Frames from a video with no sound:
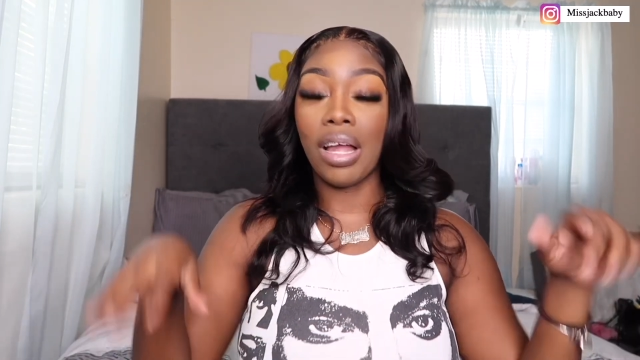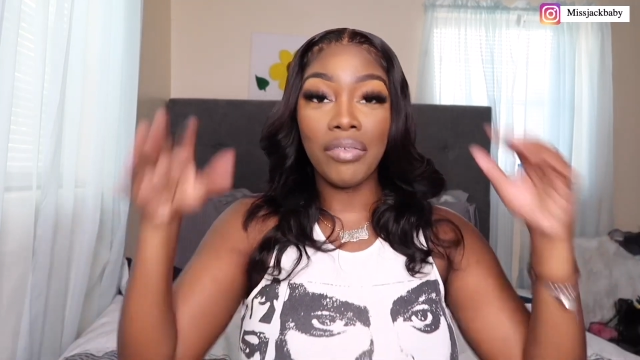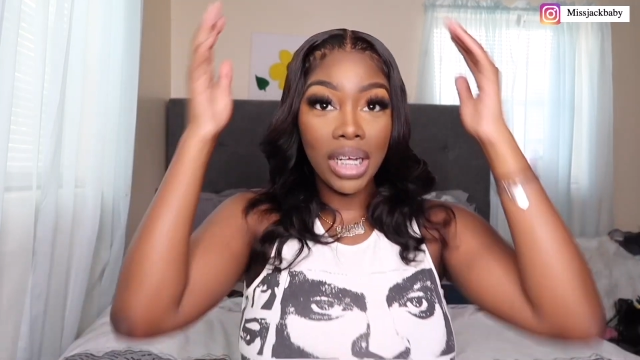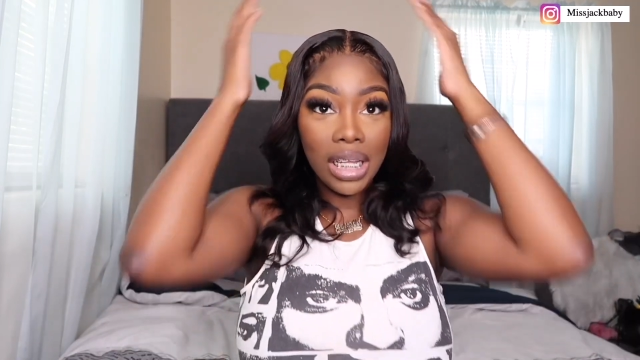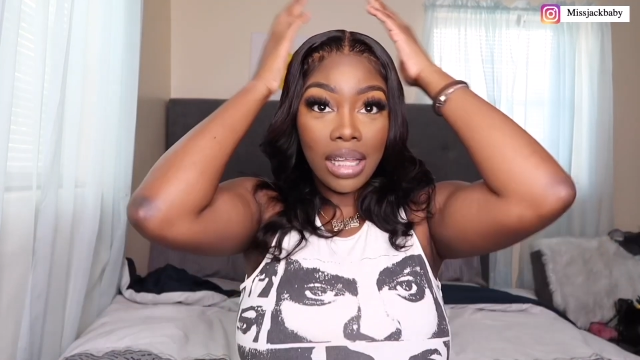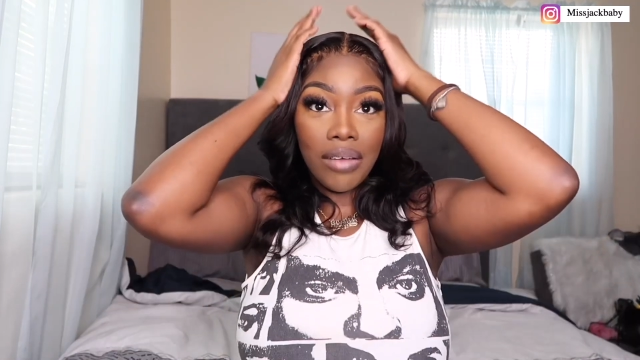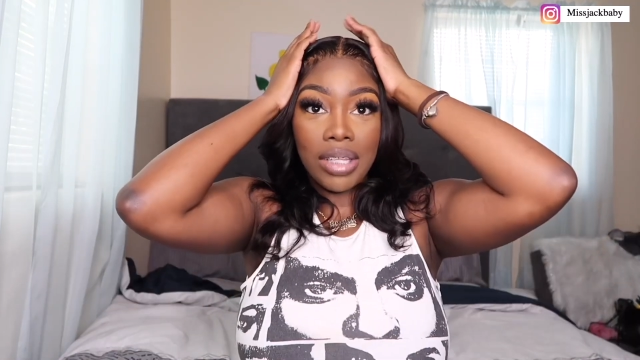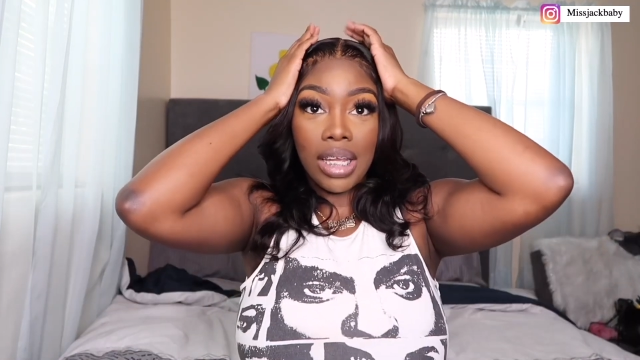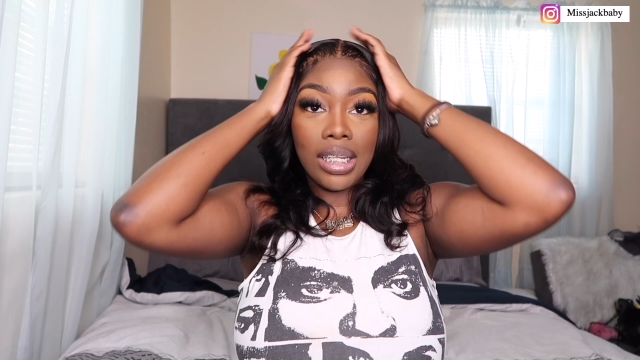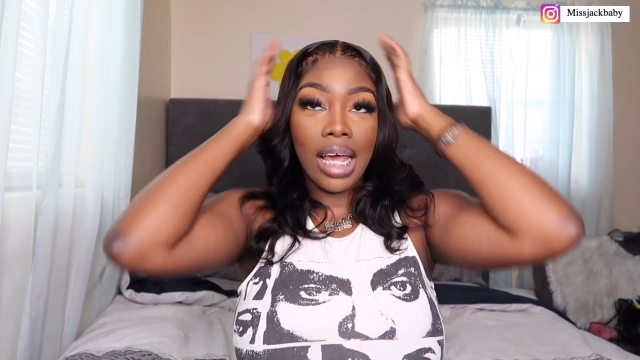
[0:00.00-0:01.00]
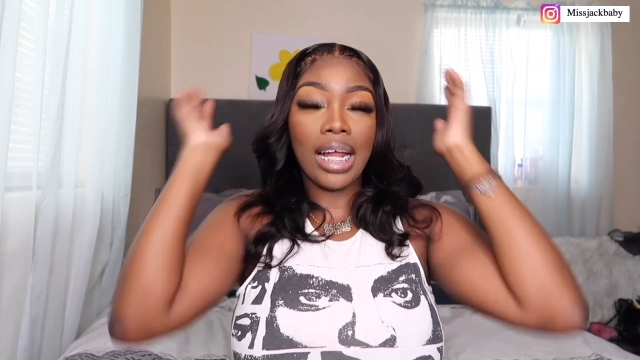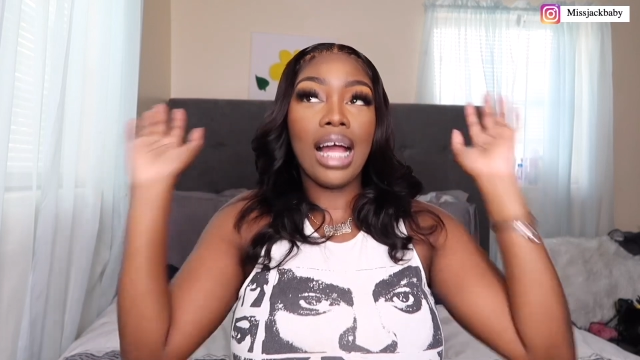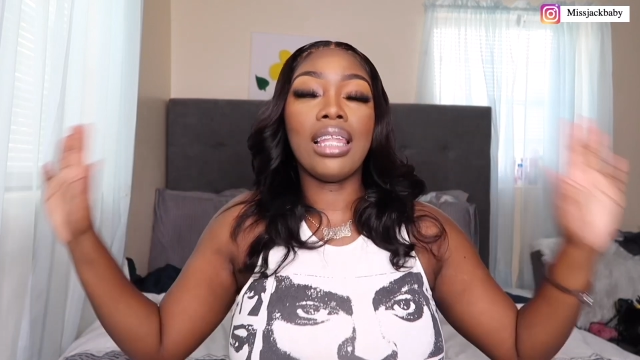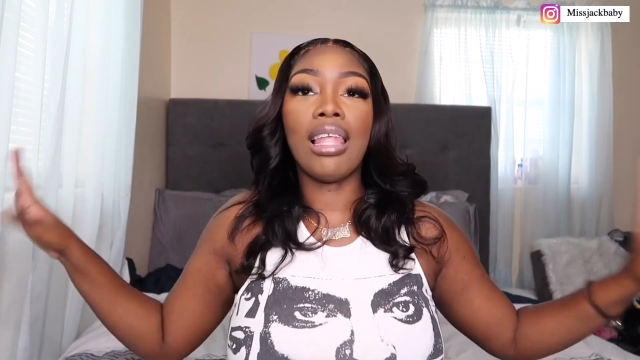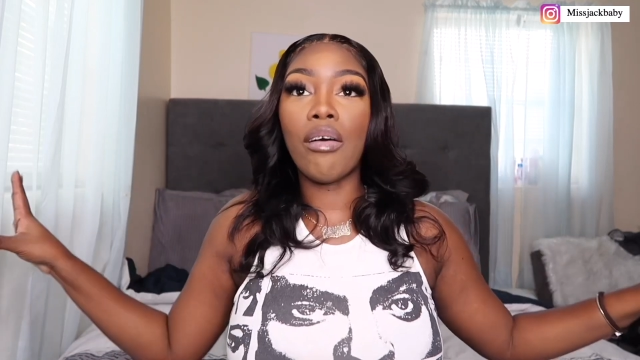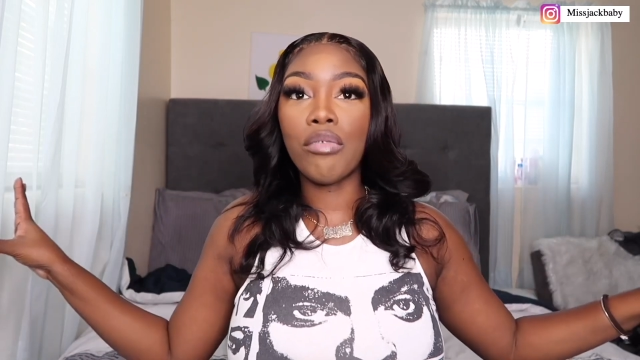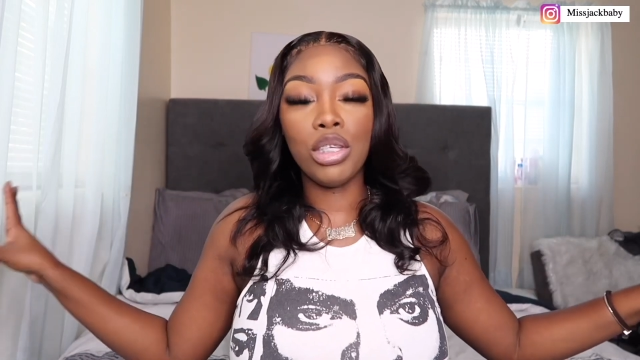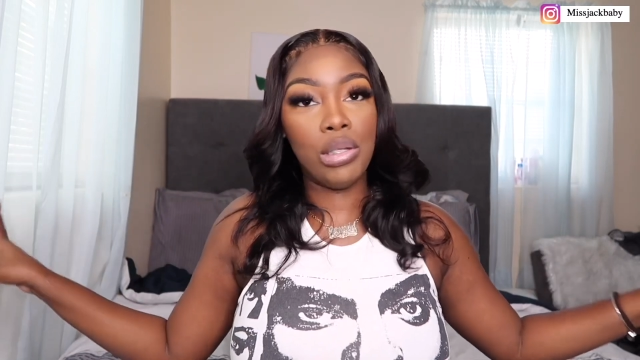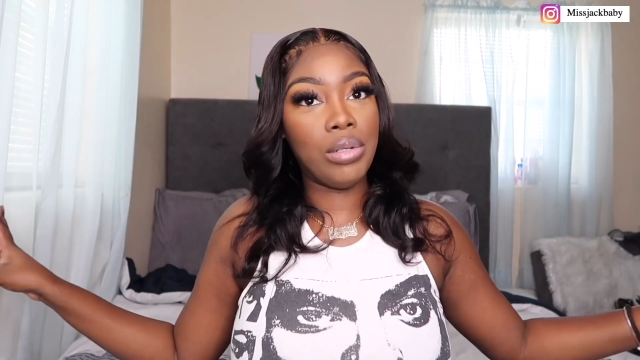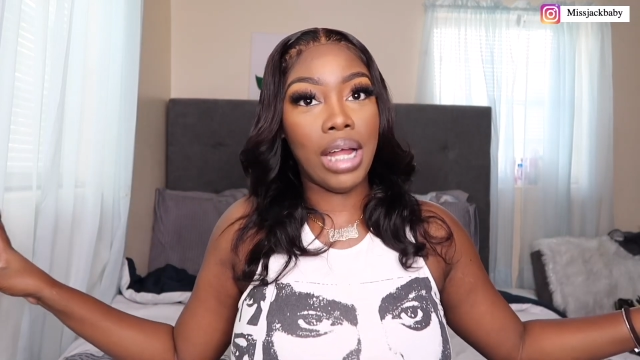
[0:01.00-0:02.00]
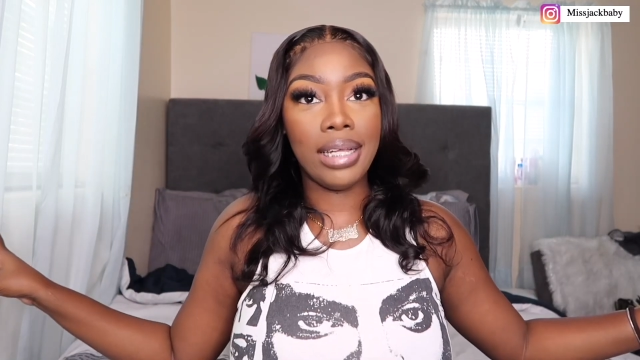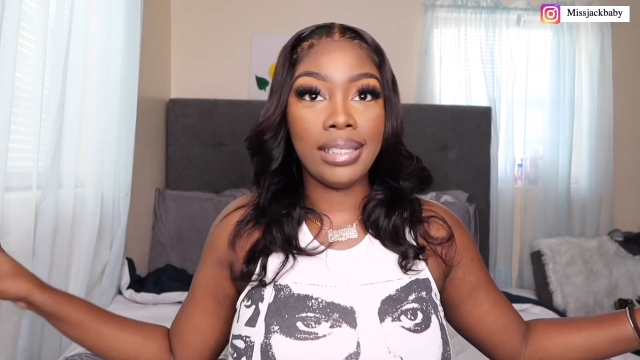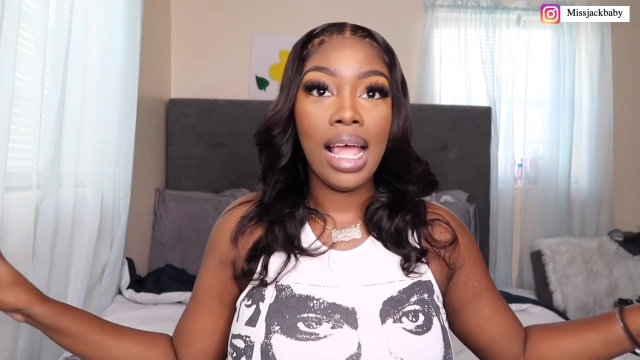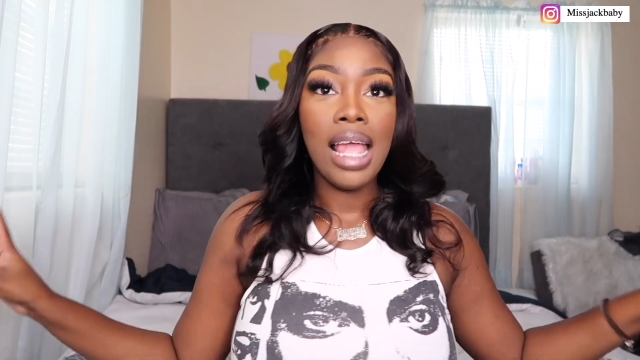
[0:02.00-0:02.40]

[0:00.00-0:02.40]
I freaking loved it. Like, I love Unice.